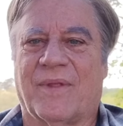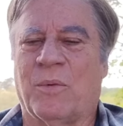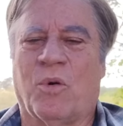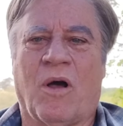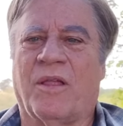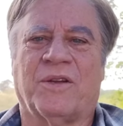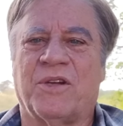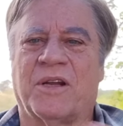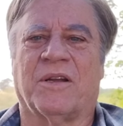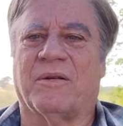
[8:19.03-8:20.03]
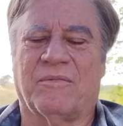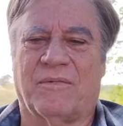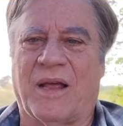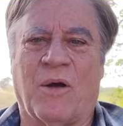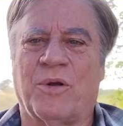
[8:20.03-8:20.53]
And we're all indignant.
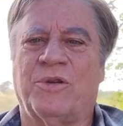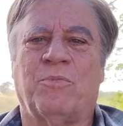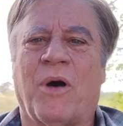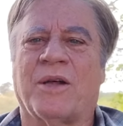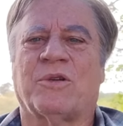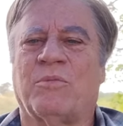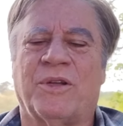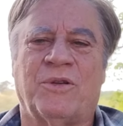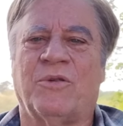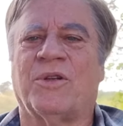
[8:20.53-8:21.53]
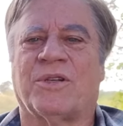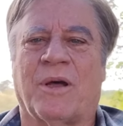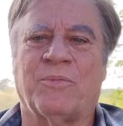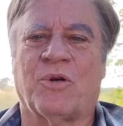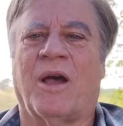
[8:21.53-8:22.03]
"How could you possibly do this?
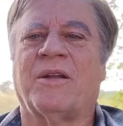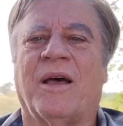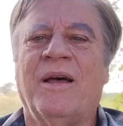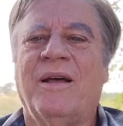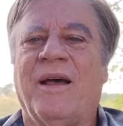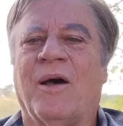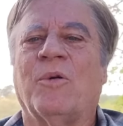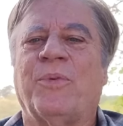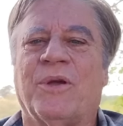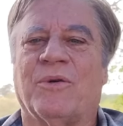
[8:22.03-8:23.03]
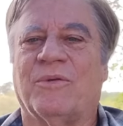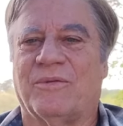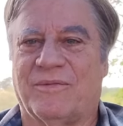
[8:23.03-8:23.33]
I'm trying to help you."